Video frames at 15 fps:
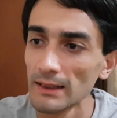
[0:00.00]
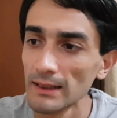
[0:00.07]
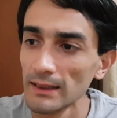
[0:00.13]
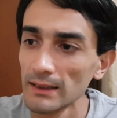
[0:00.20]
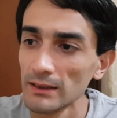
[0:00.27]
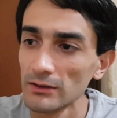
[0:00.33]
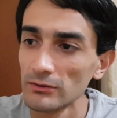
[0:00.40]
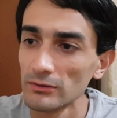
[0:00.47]

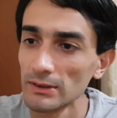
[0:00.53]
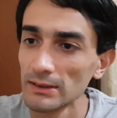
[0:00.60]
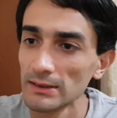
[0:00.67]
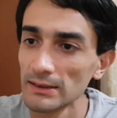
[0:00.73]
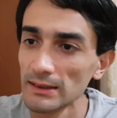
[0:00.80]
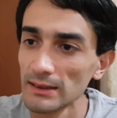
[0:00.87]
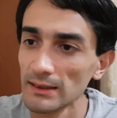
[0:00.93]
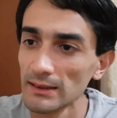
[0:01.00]

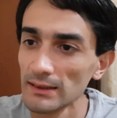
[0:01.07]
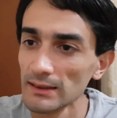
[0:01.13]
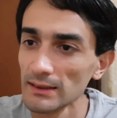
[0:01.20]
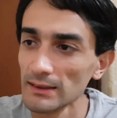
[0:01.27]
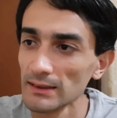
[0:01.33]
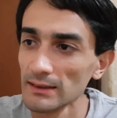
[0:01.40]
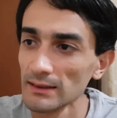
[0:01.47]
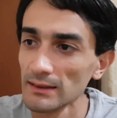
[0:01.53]
Interesting
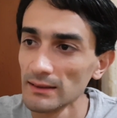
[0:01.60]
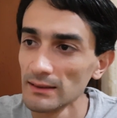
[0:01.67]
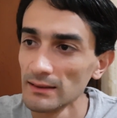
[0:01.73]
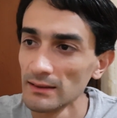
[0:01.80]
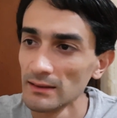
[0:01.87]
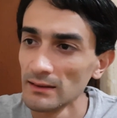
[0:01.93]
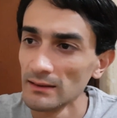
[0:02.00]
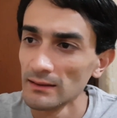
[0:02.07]
thing,
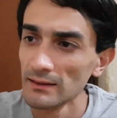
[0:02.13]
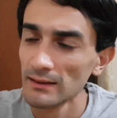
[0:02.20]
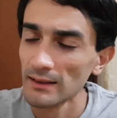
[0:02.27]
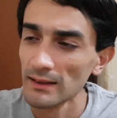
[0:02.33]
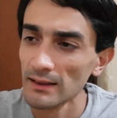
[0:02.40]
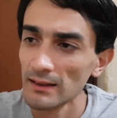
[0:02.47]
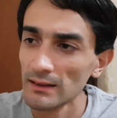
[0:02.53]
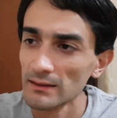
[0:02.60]

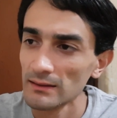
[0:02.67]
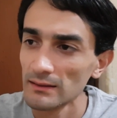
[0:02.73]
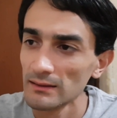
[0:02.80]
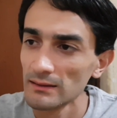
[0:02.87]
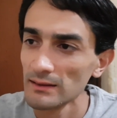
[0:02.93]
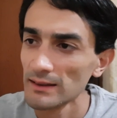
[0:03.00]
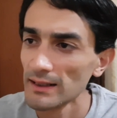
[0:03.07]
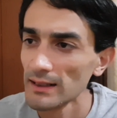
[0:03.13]
at
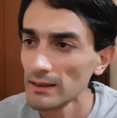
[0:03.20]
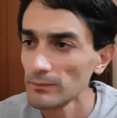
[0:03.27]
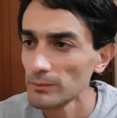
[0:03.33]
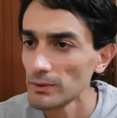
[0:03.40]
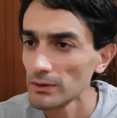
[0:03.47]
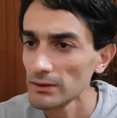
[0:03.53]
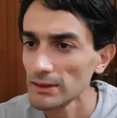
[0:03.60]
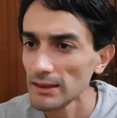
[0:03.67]
the
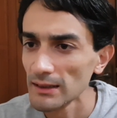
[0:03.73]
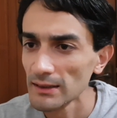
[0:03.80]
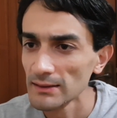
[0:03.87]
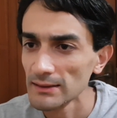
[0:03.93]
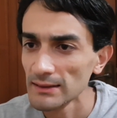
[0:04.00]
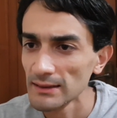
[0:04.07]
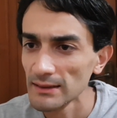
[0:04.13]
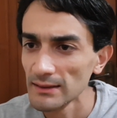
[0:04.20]
airport I've
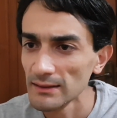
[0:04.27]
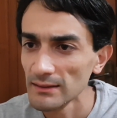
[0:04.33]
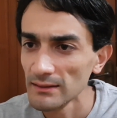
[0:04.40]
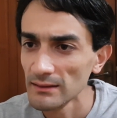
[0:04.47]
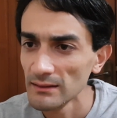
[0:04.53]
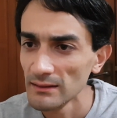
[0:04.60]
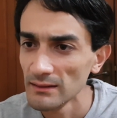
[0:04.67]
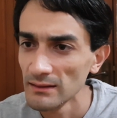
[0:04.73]

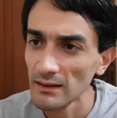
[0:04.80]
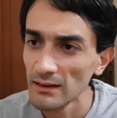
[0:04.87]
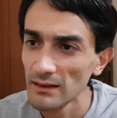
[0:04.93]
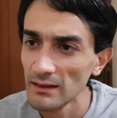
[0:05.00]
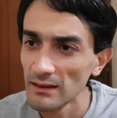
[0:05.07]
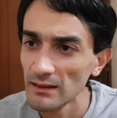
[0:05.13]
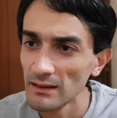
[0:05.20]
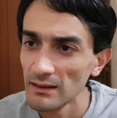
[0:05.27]
seen
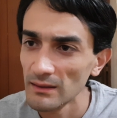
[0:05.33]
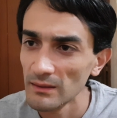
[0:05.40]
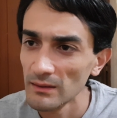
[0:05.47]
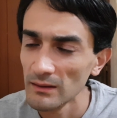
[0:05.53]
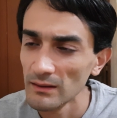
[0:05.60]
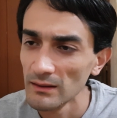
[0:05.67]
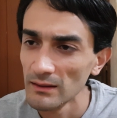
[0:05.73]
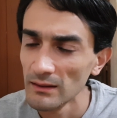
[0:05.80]
a
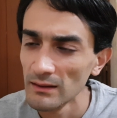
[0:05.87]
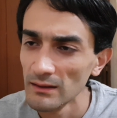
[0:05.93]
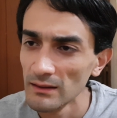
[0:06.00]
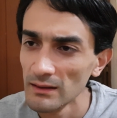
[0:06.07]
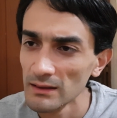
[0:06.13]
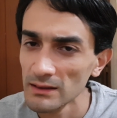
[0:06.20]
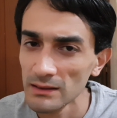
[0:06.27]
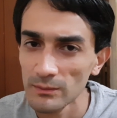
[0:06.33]

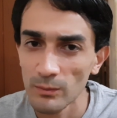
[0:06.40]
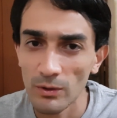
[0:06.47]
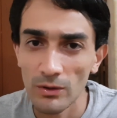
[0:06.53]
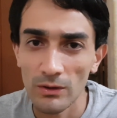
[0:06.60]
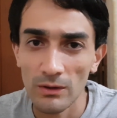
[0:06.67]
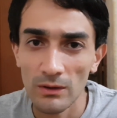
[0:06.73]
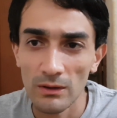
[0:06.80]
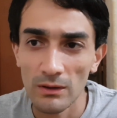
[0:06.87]

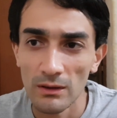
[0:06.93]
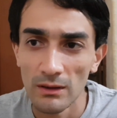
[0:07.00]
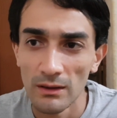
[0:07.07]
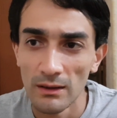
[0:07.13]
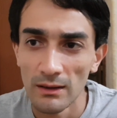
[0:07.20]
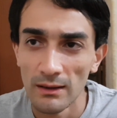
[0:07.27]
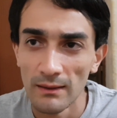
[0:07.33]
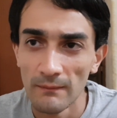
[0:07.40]
small
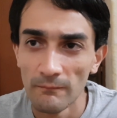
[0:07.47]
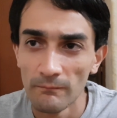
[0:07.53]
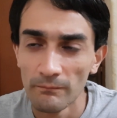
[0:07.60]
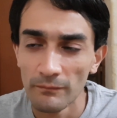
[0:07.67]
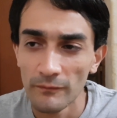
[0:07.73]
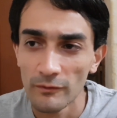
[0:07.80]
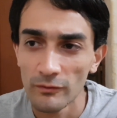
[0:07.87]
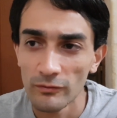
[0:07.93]

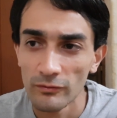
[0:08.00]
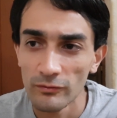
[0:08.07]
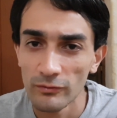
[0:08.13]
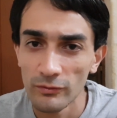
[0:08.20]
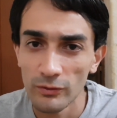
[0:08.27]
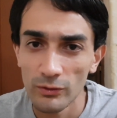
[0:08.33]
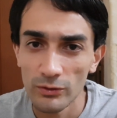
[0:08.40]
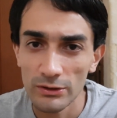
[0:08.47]

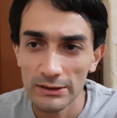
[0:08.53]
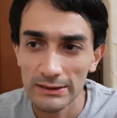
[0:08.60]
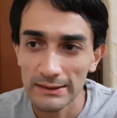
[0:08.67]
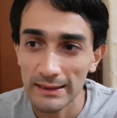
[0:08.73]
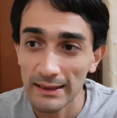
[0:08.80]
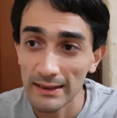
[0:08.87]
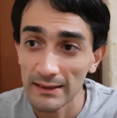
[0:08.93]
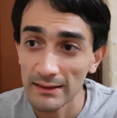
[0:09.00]
food
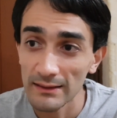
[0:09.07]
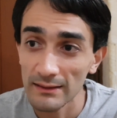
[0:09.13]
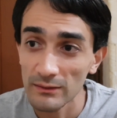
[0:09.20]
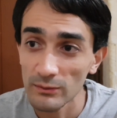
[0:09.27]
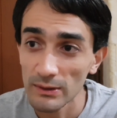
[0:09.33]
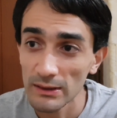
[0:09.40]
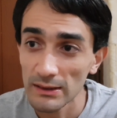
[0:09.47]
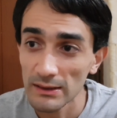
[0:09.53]
stand
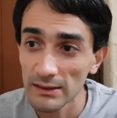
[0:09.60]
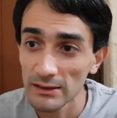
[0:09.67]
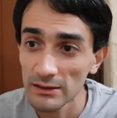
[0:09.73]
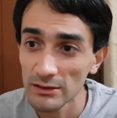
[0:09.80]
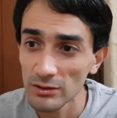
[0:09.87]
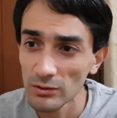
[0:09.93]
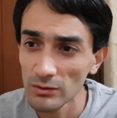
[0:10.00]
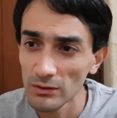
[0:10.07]
which
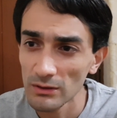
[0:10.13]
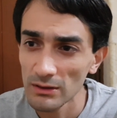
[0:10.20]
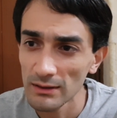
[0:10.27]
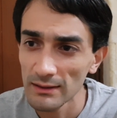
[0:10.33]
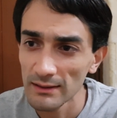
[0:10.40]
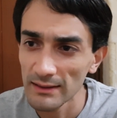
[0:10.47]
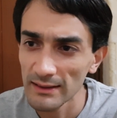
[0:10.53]
sold